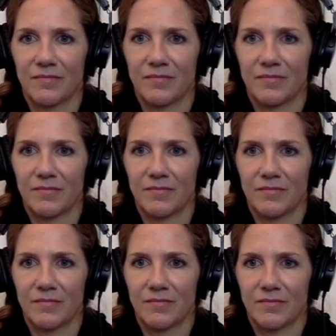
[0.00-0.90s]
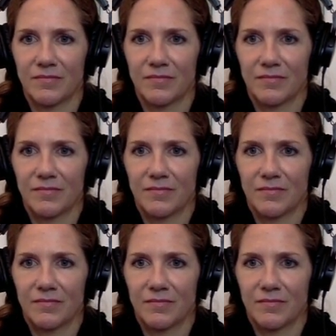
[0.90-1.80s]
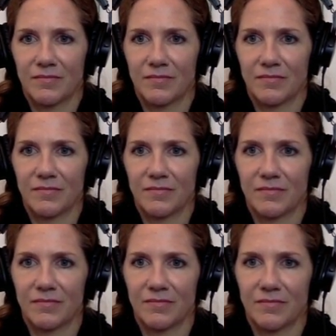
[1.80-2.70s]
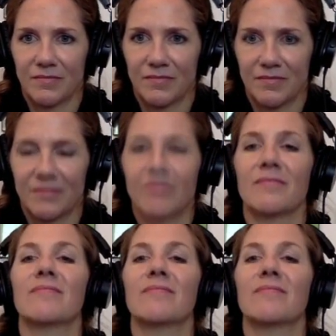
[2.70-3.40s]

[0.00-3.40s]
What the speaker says: (silent)